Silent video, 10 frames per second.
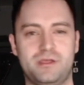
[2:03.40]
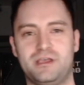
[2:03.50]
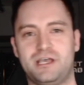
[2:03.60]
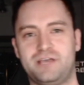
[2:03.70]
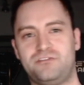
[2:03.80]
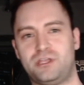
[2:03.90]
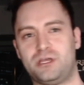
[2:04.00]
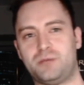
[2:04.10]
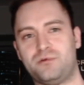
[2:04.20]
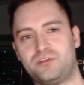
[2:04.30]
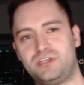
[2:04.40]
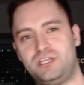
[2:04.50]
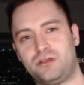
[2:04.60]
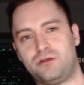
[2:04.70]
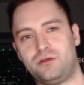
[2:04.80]
I've set up over
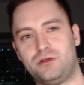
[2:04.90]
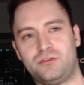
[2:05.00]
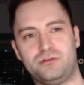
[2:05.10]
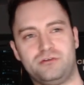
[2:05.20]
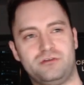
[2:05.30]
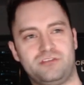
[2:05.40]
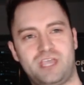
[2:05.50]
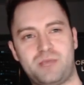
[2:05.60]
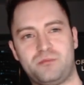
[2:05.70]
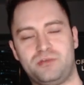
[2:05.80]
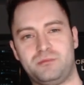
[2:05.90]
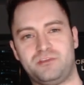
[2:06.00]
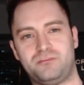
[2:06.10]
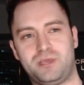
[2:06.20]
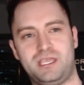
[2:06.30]
here a little example in MS
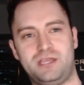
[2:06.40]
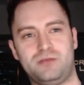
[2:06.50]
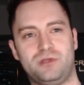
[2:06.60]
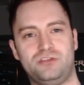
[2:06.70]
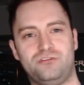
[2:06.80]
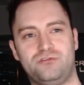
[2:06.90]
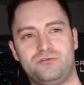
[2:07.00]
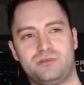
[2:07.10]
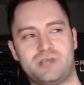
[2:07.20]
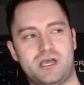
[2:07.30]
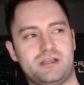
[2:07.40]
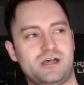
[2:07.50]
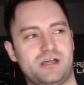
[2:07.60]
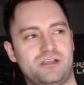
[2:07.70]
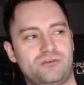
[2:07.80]
Paint, and you've got
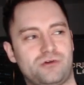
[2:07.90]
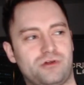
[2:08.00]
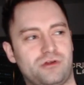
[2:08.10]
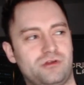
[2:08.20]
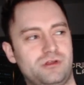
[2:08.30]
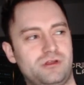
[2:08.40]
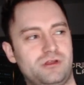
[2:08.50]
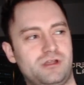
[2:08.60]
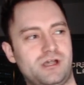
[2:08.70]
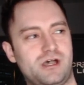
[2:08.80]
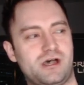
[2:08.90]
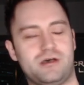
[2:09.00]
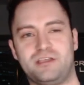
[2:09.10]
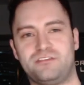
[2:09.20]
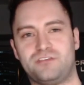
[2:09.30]
your
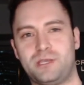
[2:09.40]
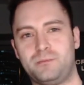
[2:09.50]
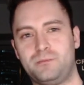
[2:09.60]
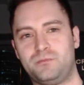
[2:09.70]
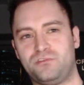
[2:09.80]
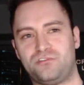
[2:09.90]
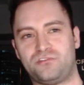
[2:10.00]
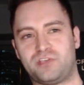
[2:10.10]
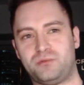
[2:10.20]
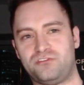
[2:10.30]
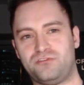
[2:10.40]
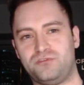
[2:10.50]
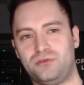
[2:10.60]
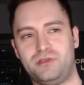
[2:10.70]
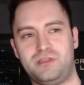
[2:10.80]
exam. So this looks like
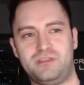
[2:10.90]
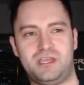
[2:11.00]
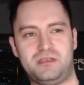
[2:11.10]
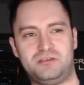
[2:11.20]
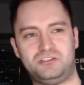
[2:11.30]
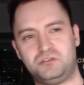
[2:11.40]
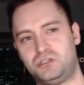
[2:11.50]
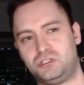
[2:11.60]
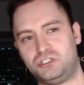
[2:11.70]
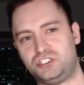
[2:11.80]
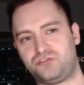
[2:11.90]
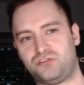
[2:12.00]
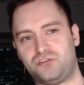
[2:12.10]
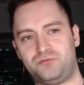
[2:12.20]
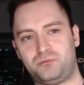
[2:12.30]
PearsonVue, and then just for
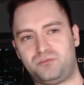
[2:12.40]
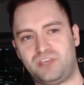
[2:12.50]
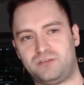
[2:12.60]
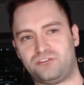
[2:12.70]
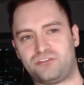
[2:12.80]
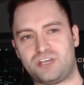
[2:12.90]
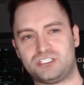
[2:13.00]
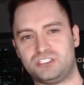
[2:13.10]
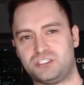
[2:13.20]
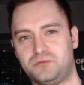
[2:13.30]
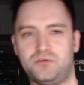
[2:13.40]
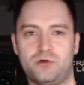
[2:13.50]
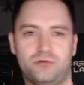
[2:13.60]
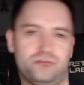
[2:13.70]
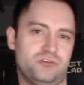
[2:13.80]
the sake of discussion, some
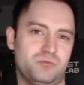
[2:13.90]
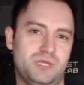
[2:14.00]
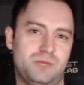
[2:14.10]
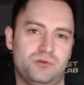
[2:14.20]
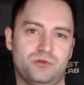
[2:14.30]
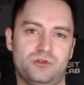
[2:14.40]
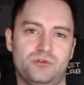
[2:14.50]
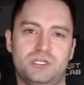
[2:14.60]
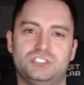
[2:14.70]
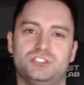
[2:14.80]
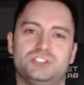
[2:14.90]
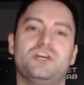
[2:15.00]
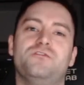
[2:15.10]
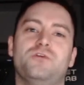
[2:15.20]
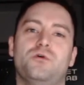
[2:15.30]
phones. Maybe you're going to look at your cell
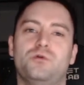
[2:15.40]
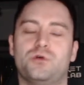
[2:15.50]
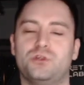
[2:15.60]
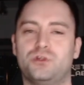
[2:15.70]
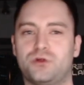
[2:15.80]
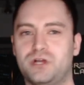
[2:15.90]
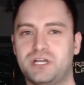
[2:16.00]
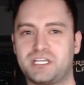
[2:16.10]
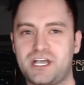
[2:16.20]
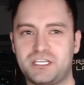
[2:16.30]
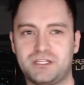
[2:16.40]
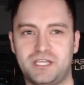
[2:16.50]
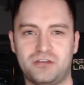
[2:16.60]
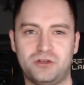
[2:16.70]
phone or your calculator,